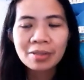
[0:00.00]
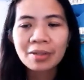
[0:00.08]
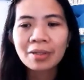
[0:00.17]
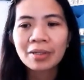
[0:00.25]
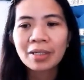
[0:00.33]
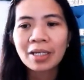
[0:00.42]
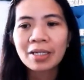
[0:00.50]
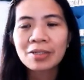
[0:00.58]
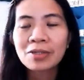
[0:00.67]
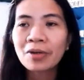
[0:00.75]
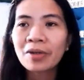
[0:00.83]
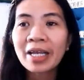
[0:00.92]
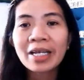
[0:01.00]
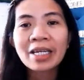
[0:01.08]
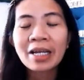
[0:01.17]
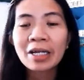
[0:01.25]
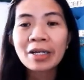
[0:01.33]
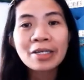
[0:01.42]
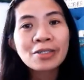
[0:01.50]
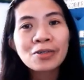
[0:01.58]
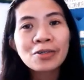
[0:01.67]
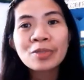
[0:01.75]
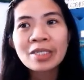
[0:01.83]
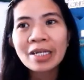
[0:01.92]
Okay, so like in a classroom
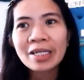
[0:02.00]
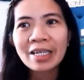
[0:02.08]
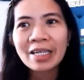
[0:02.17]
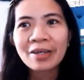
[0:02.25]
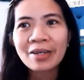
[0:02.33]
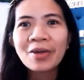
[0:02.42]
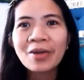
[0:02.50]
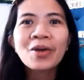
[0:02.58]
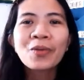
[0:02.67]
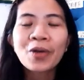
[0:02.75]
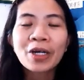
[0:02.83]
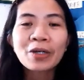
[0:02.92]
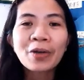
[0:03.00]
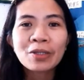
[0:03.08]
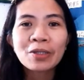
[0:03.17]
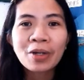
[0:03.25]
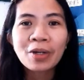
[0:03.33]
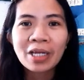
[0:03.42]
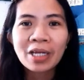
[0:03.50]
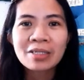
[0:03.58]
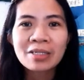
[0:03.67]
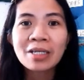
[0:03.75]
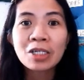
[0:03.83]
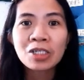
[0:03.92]
setting, we are going to arrange
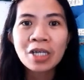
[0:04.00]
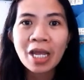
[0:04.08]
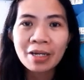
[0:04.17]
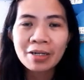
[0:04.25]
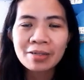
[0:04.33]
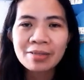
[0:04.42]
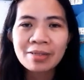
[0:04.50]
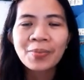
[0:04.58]
the chairs.